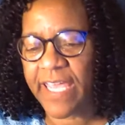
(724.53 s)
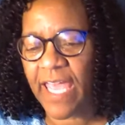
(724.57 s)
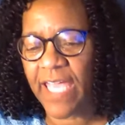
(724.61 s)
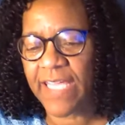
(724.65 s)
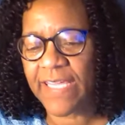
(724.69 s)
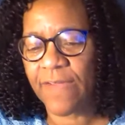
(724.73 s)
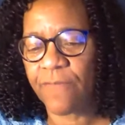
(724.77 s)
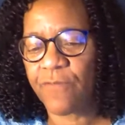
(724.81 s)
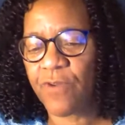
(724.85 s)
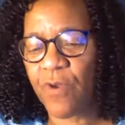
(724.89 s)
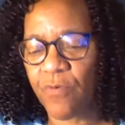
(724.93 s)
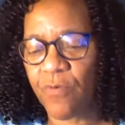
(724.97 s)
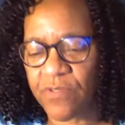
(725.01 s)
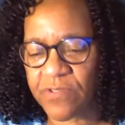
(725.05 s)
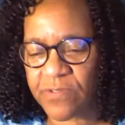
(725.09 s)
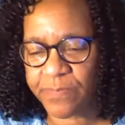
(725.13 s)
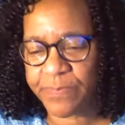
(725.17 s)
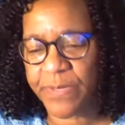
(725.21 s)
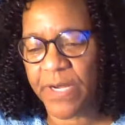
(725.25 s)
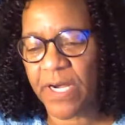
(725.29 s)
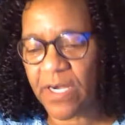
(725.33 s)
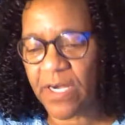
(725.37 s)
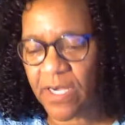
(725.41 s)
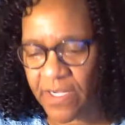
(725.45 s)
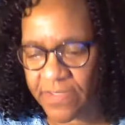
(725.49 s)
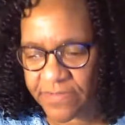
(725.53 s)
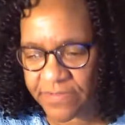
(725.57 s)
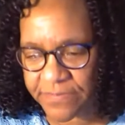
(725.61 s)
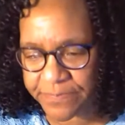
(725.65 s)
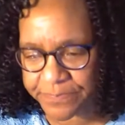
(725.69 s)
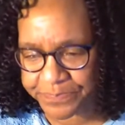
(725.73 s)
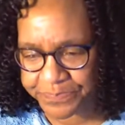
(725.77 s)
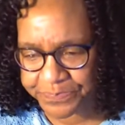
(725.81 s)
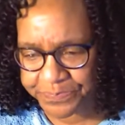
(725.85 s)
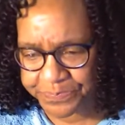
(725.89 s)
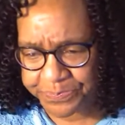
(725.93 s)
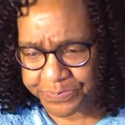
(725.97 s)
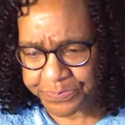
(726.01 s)
they can't give you a response.
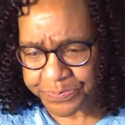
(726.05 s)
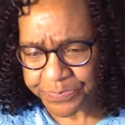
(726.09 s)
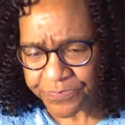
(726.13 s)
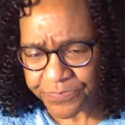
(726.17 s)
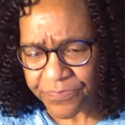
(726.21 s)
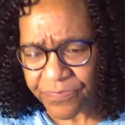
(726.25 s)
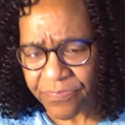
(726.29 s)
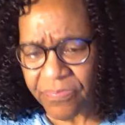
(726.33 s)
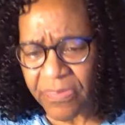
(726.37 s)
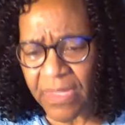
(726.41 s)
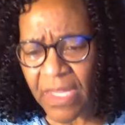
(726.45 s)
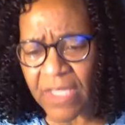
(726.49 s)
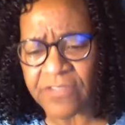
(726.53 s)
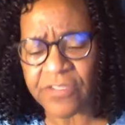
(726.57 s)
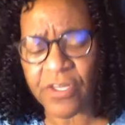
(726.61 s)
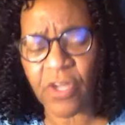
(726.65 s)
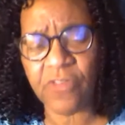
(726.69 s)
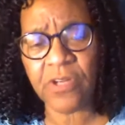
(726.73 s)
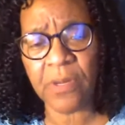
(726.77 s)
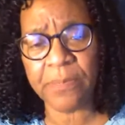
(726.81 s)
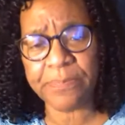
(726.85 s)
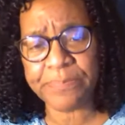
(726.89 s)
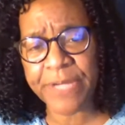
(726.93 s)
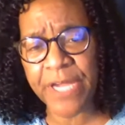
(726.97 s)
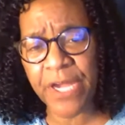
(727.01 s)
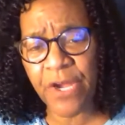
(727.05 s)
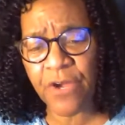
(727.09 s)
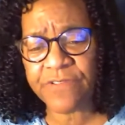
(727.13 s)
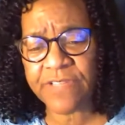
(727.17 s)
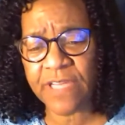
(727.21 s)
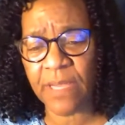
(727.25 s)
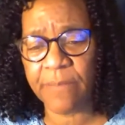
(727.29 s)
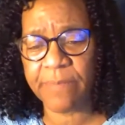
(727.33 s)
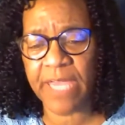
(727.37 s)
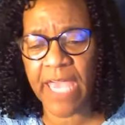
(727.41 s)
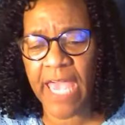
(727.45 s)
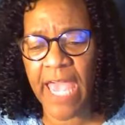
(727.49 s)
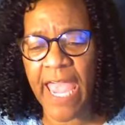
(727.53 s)
So the appearance
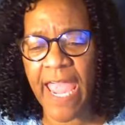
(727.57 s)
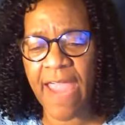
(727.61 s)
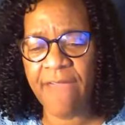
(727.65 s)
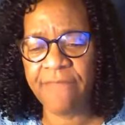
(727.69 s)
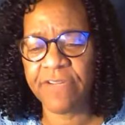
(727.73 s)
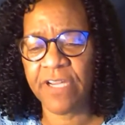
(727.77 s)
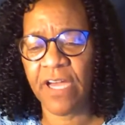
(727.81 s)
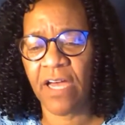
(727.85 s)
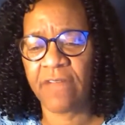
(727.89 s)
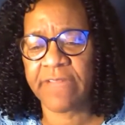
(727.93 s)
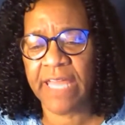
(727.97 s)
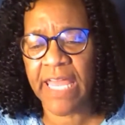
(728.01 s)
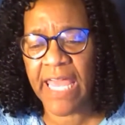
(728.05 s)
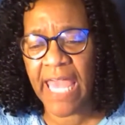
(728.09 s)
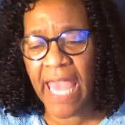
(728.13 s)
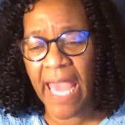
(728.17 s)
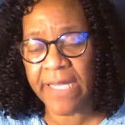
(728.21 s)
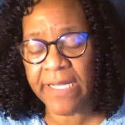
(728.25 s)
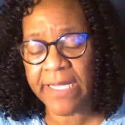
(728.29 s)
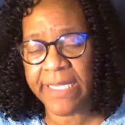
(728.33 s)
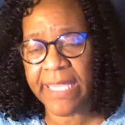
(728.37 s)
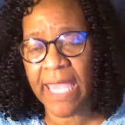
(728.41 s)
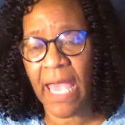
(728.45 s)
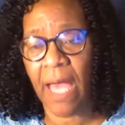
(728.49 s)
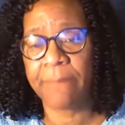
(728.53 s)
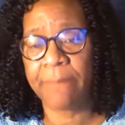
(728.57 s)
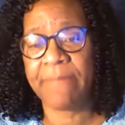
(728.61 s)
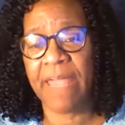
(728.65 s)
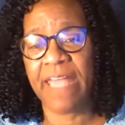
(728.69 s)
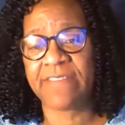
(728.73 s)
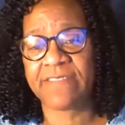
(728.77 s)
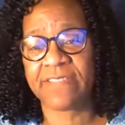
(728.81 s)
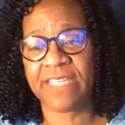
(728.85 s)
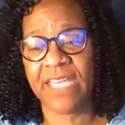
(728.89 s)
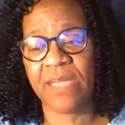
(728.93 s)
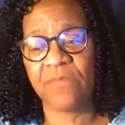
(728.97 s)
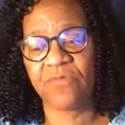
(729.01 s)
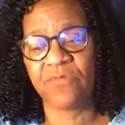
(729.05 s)
and behavior of the handicapped may
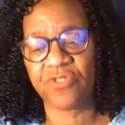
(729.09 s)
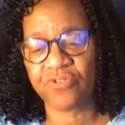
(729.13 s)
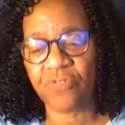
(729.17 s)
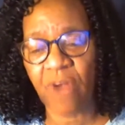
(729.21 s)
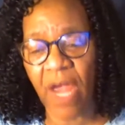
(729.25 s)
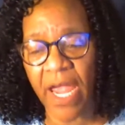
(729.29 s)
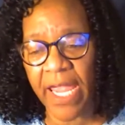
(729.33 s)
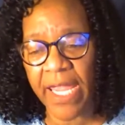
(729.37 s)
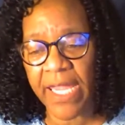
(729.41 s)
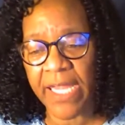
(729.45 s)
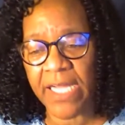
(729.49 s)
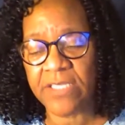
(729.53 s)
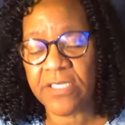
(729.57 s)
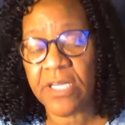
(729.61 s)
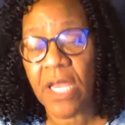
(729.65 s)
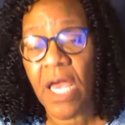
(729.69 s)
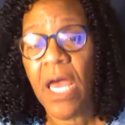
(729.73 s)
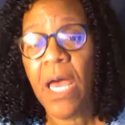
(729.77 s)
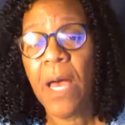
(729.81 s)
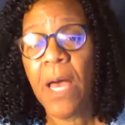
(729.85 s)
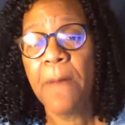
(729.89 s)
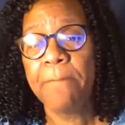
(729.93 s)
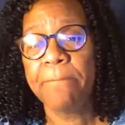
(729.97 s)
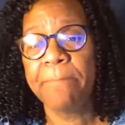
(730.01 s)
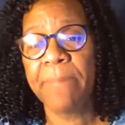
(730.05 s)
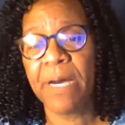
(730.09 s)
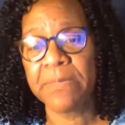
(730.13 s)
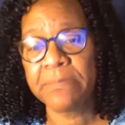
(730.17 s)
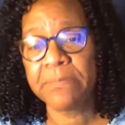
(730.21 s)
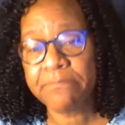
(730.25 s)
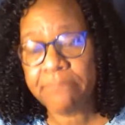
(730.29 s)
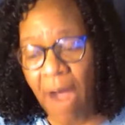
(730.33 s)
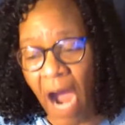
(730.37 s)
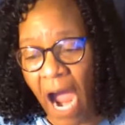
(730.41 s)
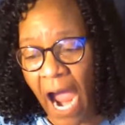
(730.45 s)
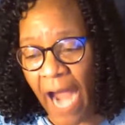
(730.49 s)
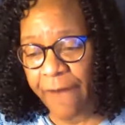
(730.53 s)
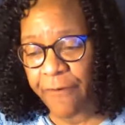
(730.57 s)
seem strange, but
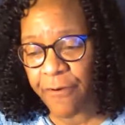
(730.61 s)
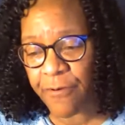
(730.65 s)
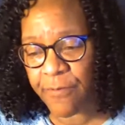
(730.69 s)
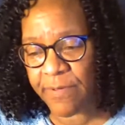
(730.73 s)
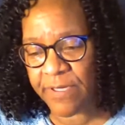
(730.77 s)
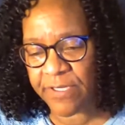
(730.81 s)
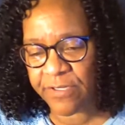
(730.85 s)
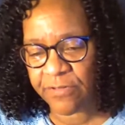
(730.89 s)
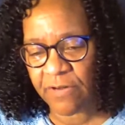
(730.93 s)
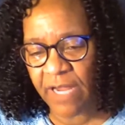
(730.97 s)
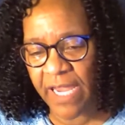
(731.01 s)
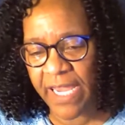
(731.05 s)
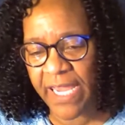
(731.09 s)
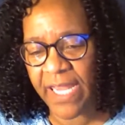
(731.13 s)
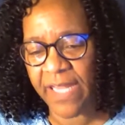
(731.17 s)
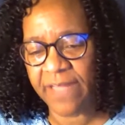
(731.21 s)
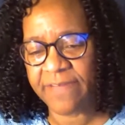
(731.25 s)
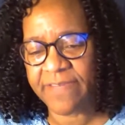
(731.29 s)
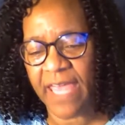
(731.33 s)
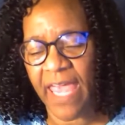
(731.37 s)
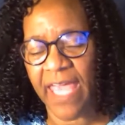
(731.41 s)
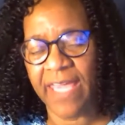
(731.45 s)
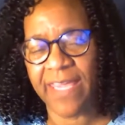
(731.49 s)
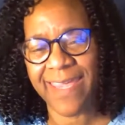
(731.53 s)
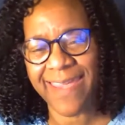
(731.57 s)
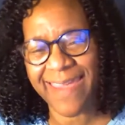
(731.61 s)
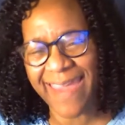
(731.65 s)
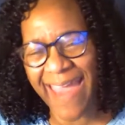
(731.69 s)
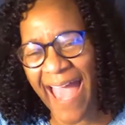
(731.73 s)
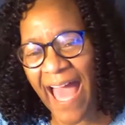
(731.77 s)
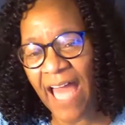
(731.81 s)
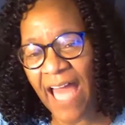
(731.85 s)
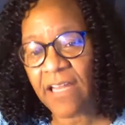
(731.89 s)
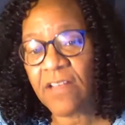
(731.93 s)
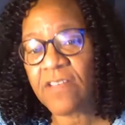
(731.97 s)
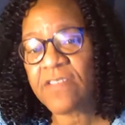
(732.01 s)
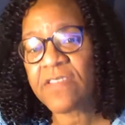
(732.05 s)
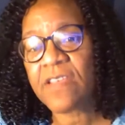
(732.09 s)
mockery betrays a
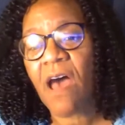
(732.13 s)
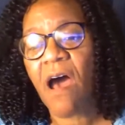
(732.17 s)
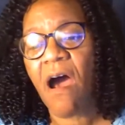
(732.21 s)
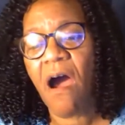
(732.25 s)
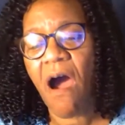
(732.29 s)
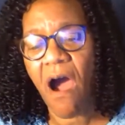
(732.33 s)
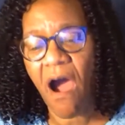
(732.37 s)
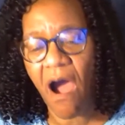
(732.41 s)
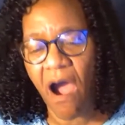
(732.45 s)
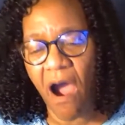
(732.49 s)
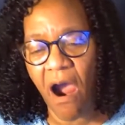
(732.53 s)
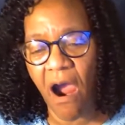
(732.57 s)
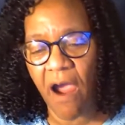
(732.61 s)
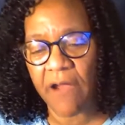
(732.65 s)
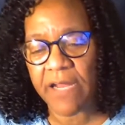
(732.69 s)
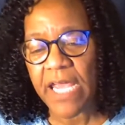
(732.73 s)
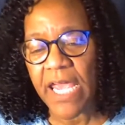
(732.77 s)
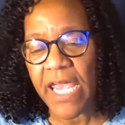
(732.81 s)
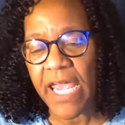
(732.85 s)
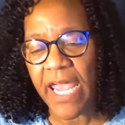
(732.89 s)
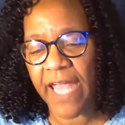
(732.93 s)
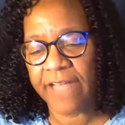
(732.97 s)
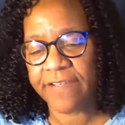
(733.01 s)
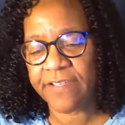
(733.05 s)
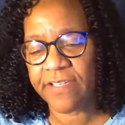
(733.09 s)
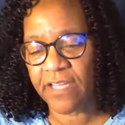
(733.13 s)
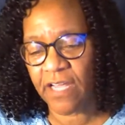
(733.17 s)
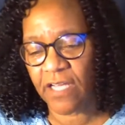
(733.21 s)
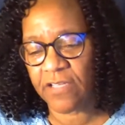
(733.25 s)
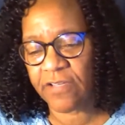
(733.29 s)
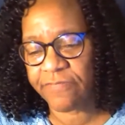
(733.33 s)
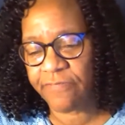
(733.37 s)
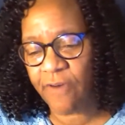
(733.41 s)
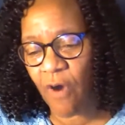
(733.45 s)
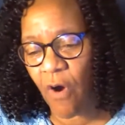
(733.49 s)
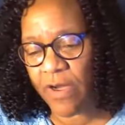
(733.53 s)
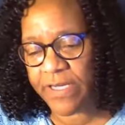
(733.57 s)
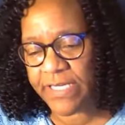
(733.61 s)
callous heart.
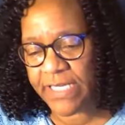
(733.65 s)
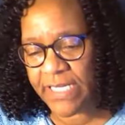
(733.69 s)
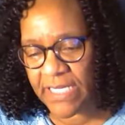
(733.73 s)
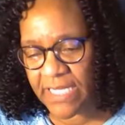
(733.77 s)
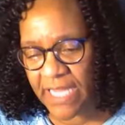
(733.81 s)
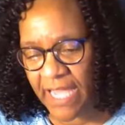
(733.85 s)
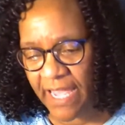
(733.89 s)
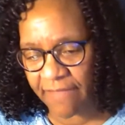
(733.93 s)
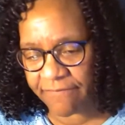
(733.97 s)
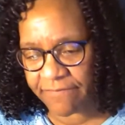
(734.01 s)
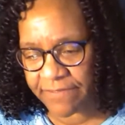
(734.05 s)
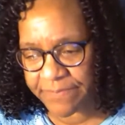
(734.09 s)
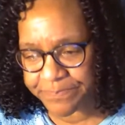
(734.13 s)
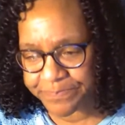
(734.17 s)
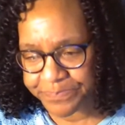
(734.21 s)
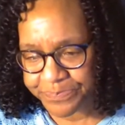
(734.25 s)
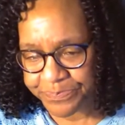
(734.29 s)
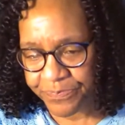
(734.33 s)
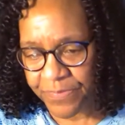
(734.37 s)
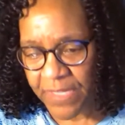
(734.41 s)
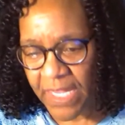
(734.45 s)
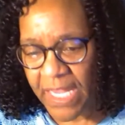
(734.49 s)
Exodus 4 and 11.